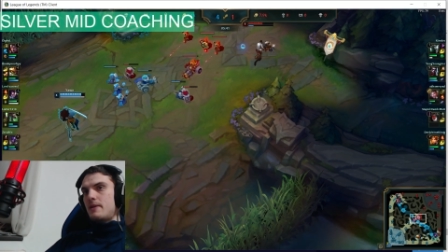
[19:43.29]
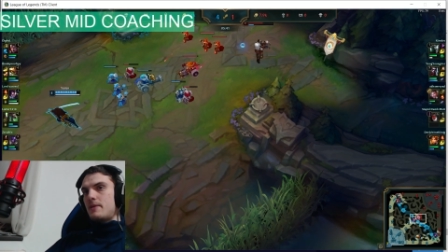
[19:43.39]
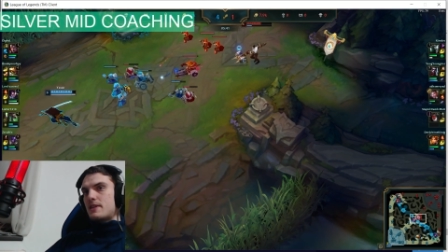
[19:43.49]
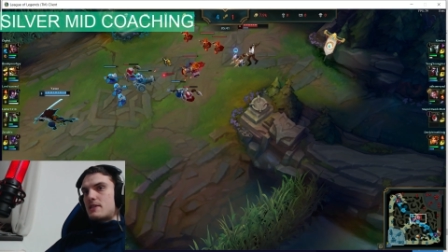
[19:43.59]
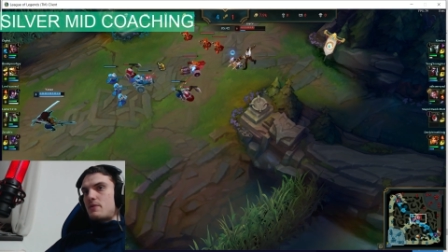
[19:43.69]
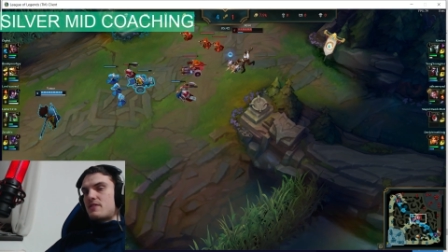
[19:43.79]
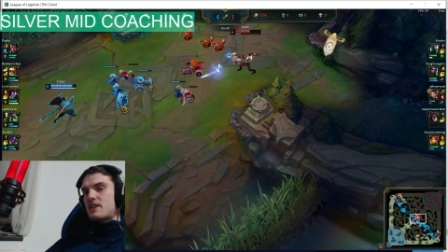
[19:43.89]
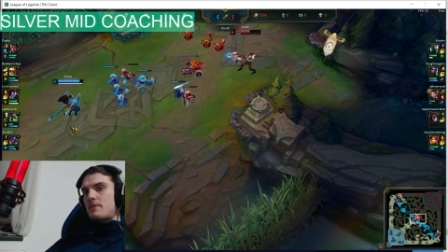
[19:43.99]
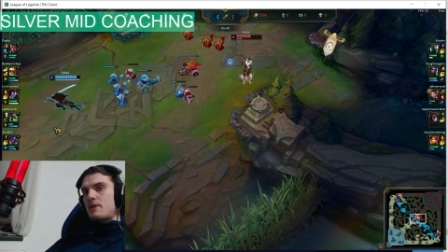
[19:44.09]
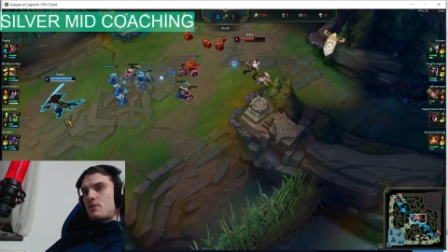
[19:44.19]
because the wave is
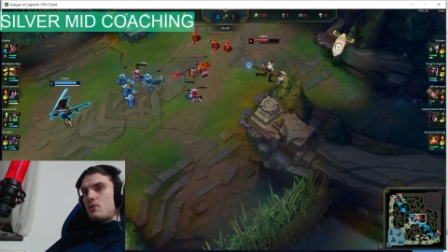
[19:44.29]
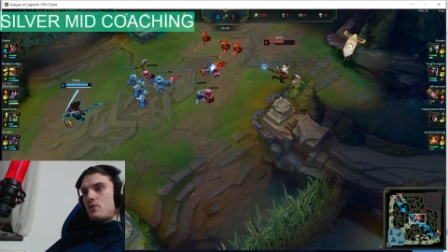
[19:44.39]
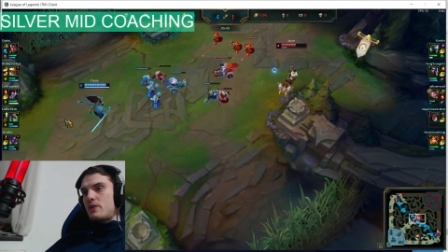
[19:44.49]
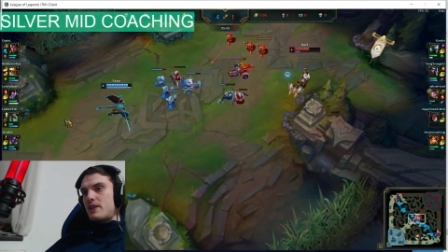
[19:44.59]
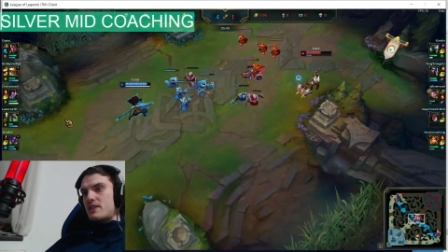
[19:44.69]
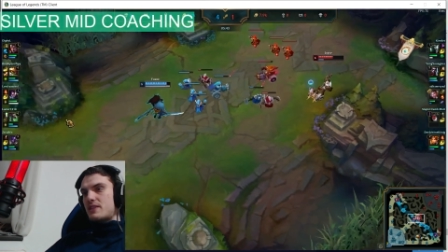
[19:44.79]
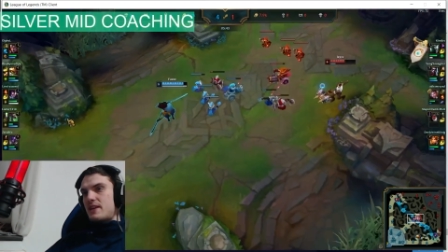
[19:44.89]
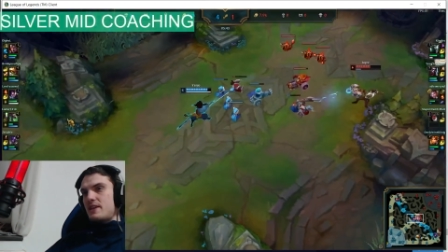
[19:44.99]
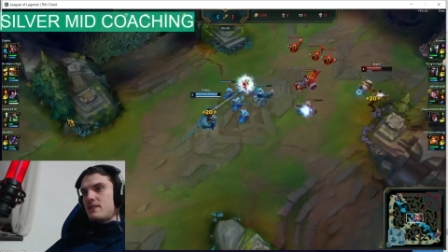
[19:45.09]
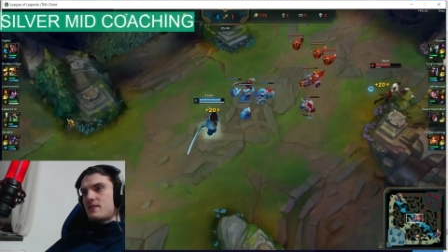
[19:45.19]
coming into you and that's
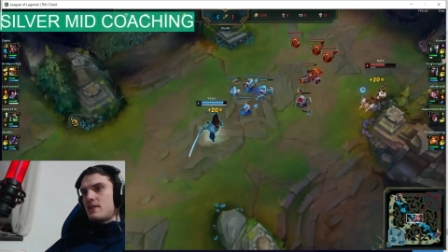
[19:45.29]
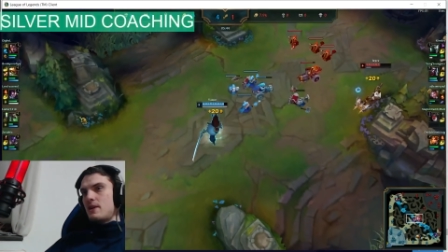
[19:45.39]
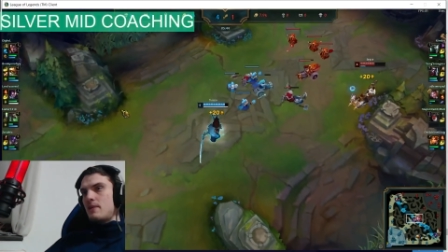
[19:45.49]
nice.